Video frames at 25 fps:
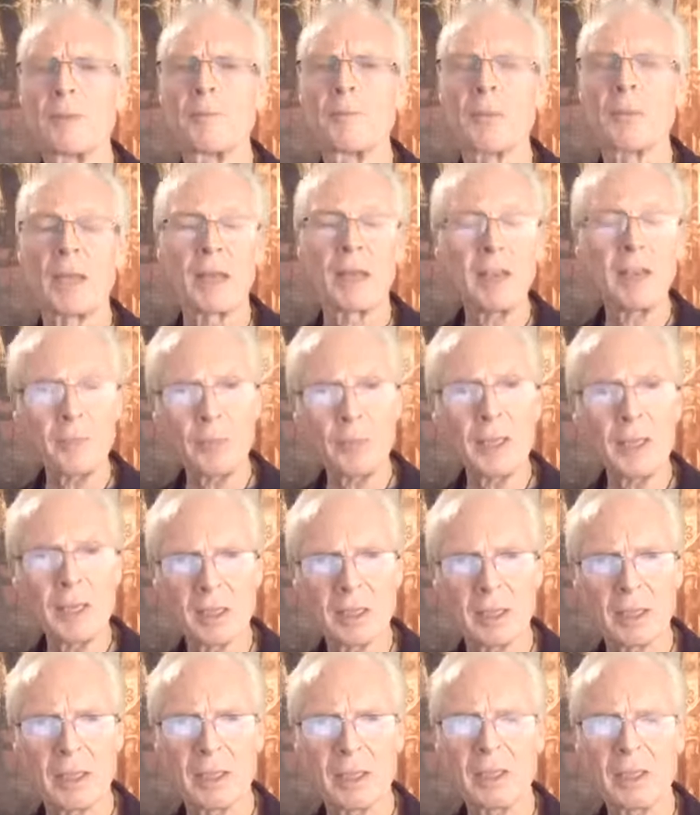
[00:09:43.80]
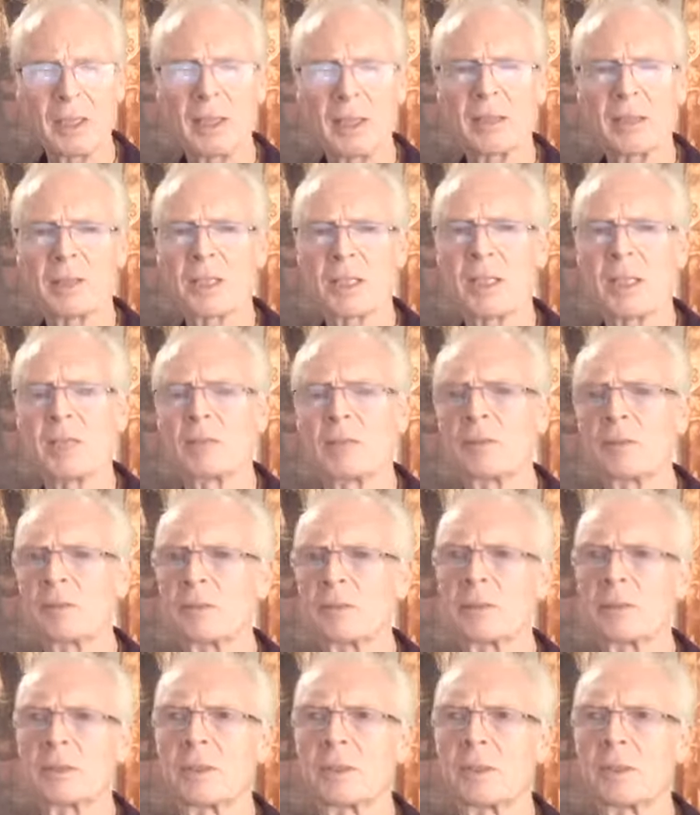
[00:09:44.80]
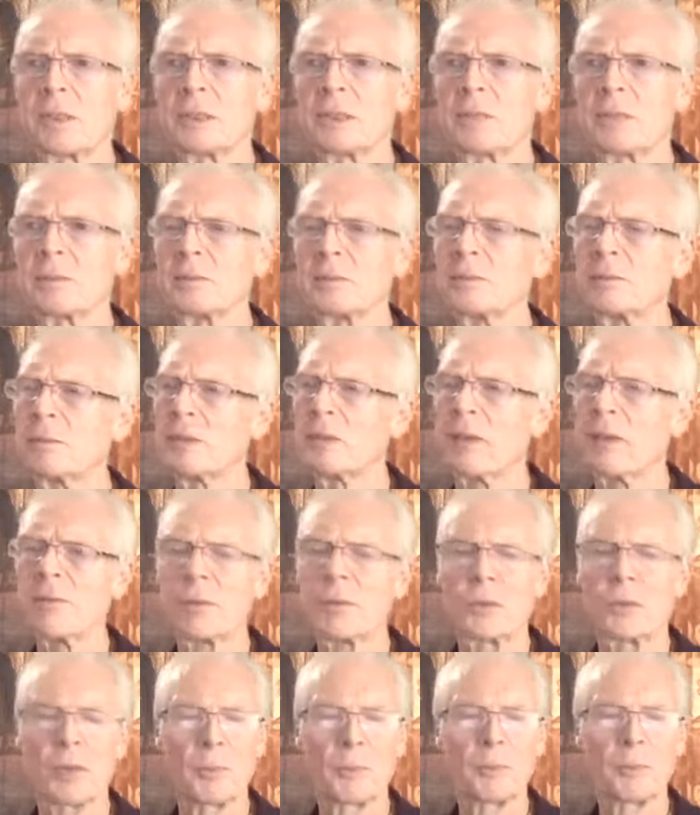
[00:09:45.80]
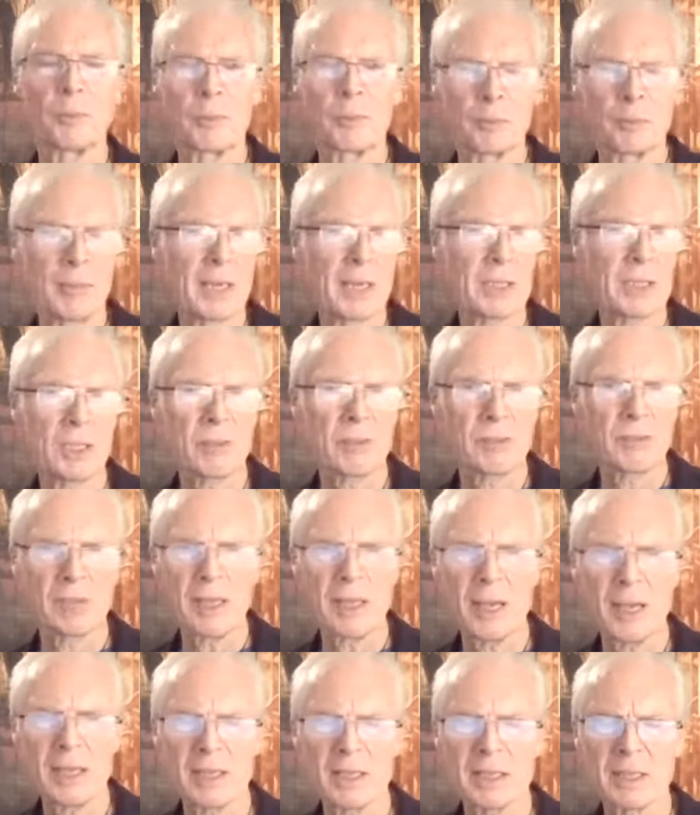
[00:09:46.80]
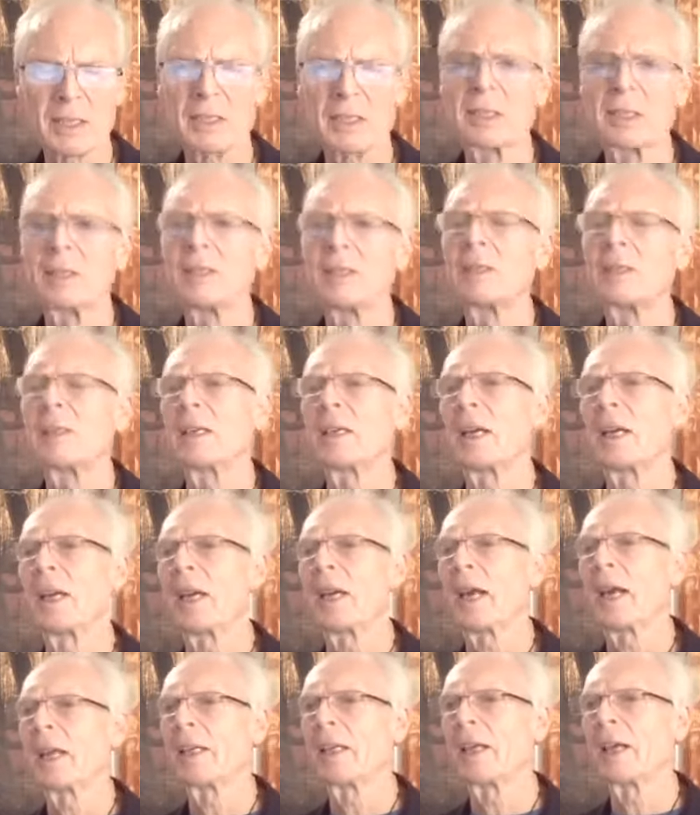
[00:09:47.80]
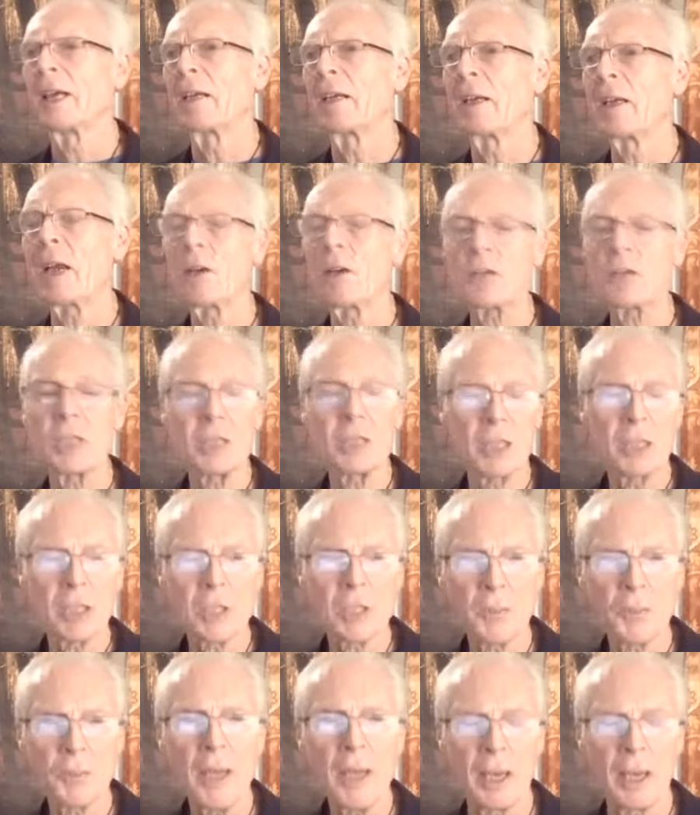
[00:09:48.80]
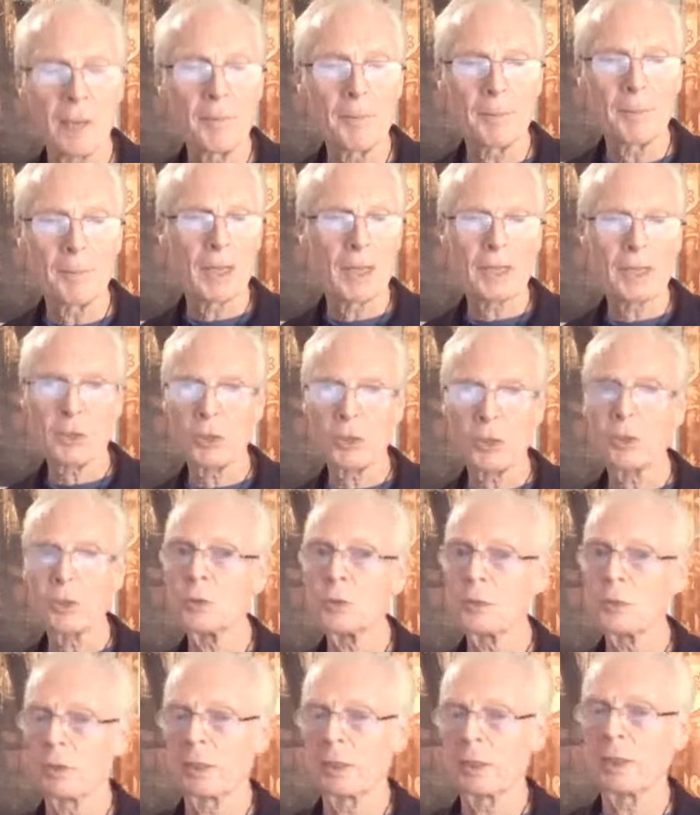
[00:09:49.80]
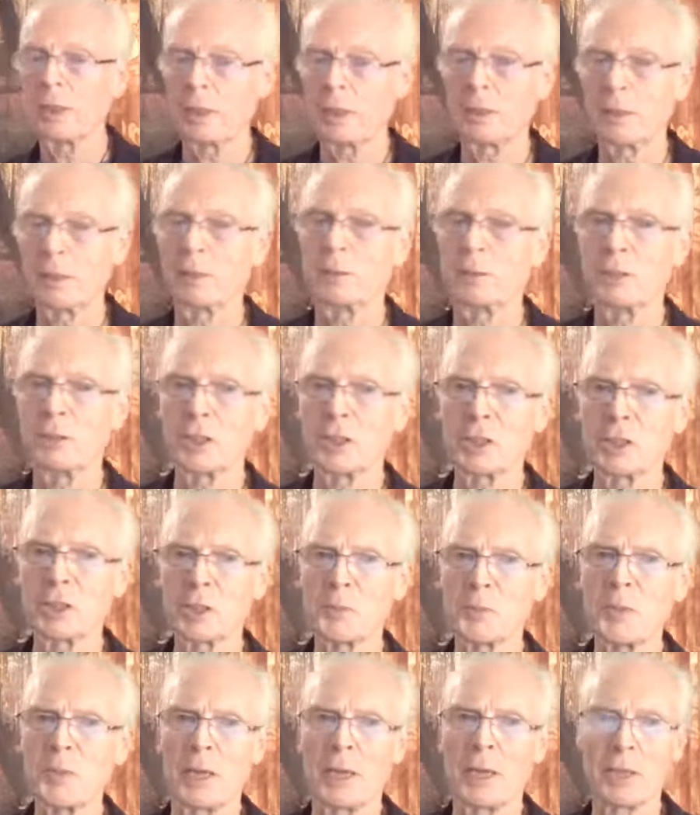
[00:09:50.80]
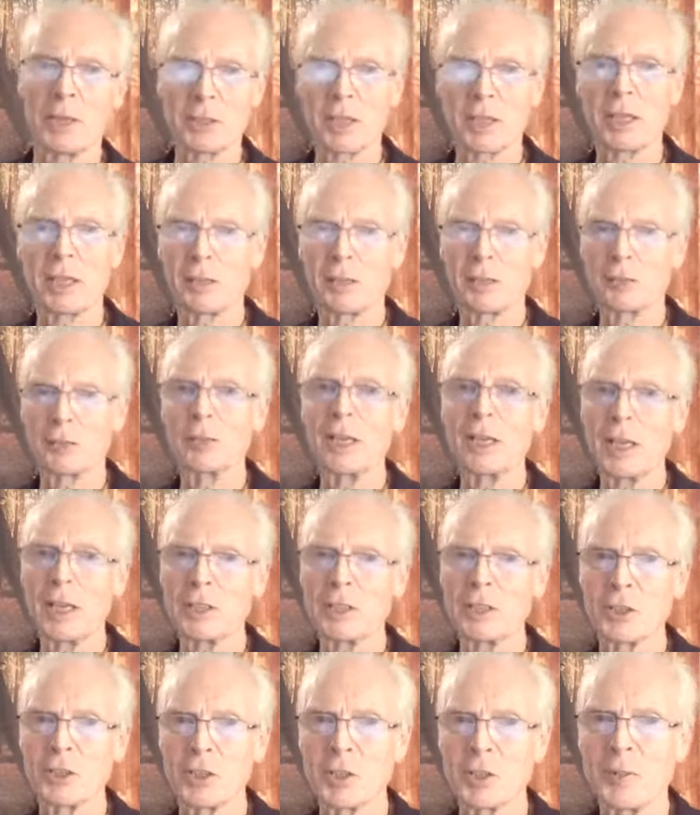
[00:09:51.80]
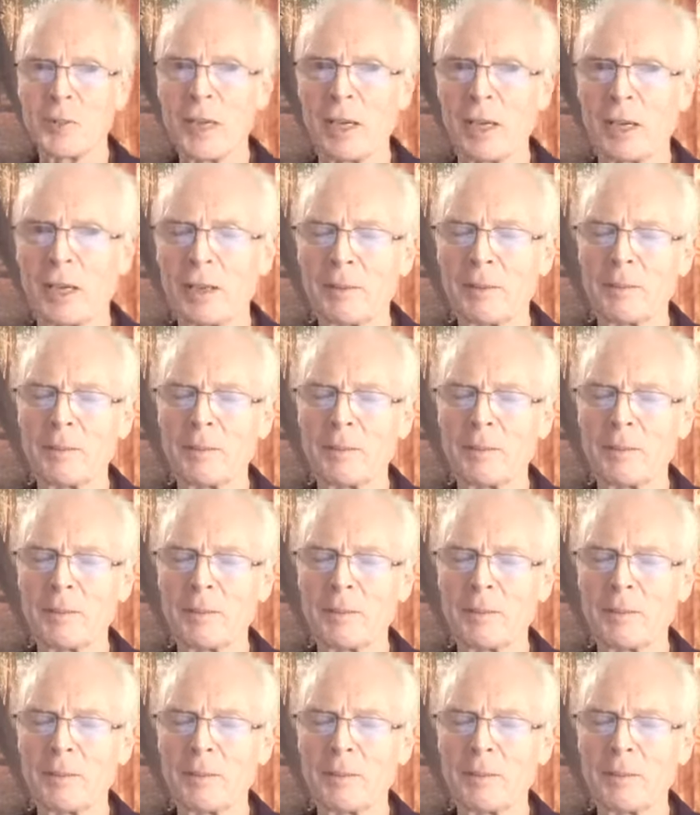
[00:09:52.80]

And I've been there. I was kind of left with a massive debt, and I was in despair. That's a good one, I think, the word despair, because I can relate to despair.